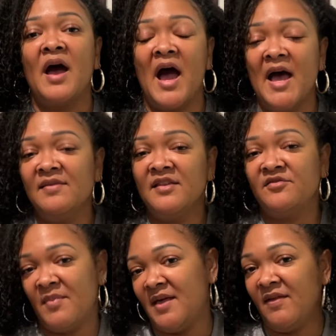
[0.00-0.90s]
I
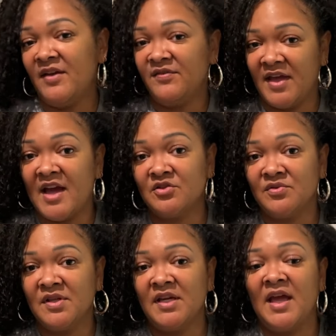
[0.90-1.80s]
live my life
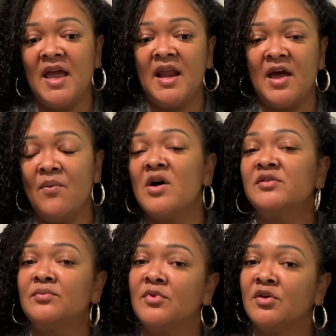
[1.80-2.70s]
casually and I want
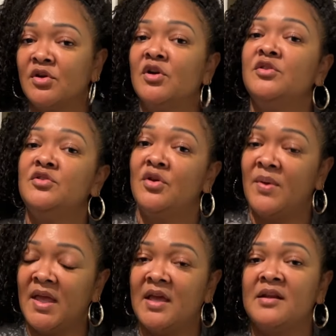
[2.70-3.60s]
to look good
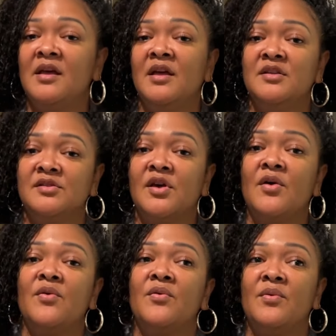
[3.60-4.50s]
doing it.
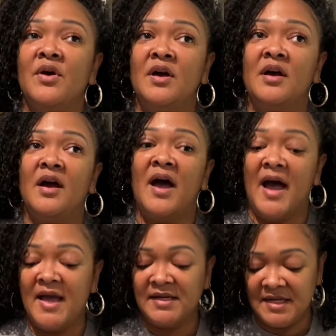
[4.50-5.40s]
So
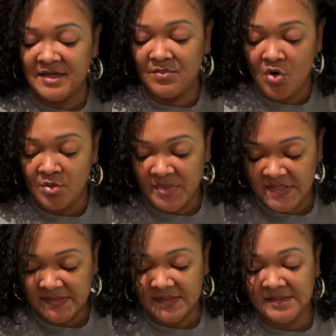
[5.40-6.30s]
I need more
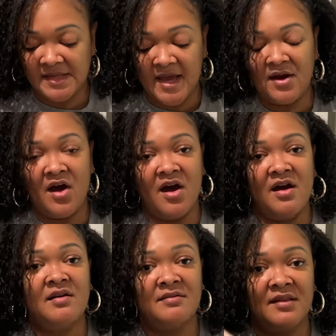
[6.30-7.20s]
pieces that
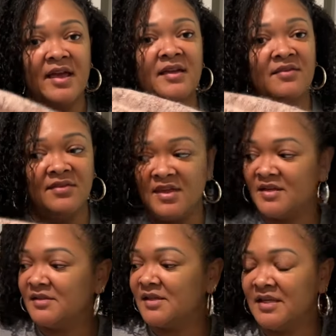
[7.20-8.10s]
are like
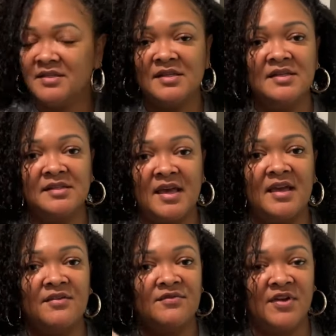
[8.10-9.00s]
this. This is
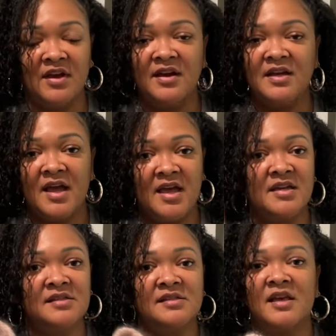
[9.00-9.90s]
a very
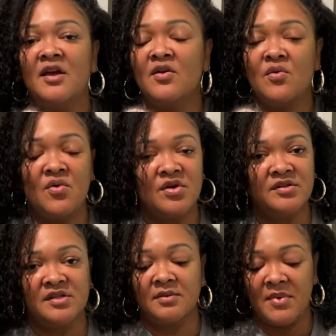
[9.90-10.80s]
nice quarter
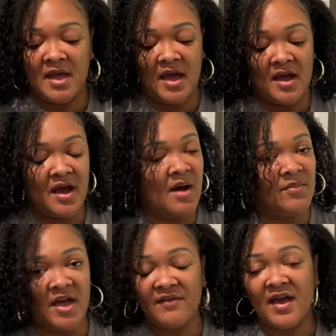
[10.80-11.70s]
zip. I've
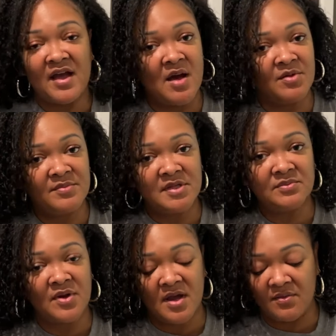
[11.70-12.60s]
had
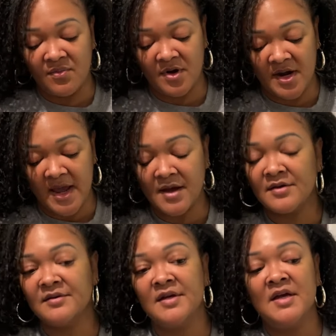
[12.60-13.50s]
compliments when I wore it out.